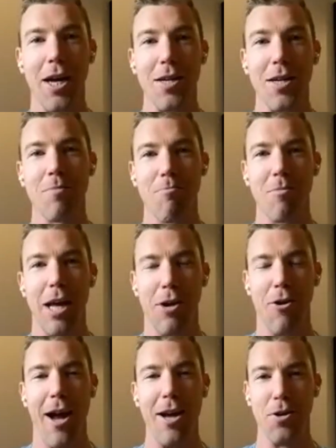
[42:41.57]
in which case
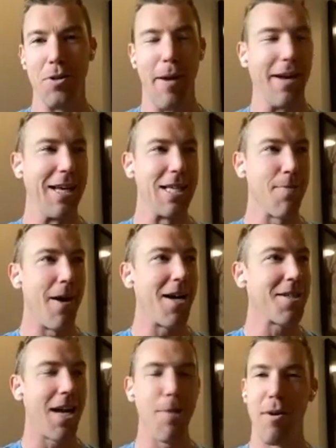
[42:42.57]
take your high dose
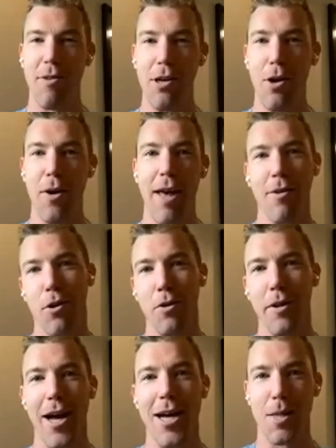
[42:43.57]
magnesium oxide. But if you don't have
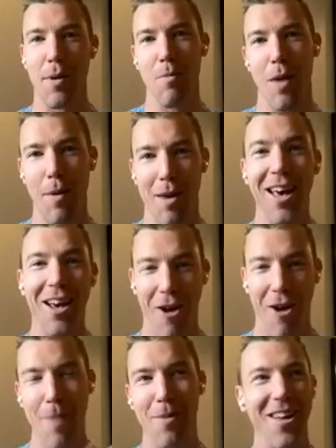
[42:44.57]
a colonoscopy, maybe
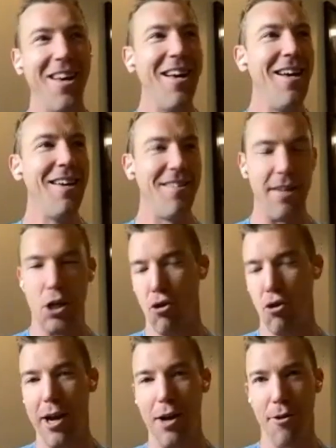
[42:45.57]
grab a
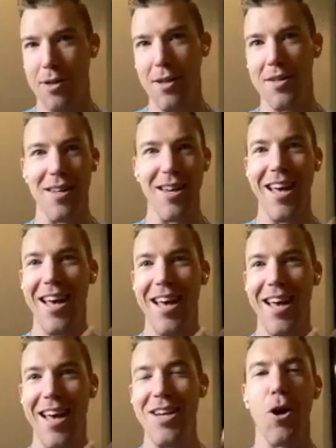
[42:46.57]
citrate or a
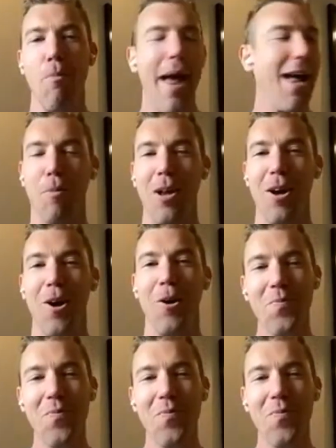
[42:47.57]
glycinate or